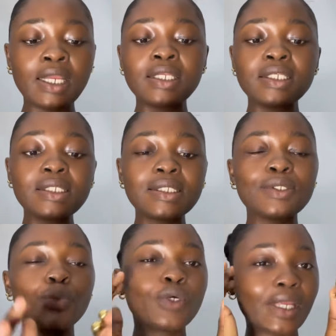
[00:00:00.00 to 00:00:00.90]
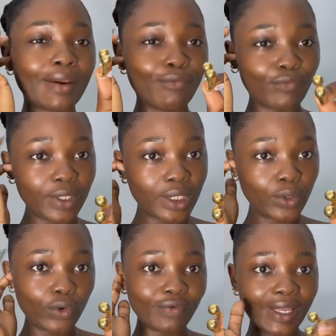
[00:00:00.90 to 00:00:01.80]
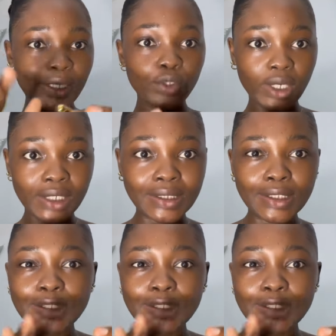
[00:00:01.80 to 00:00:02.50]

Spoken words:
This is the one I really love. Like, you guys,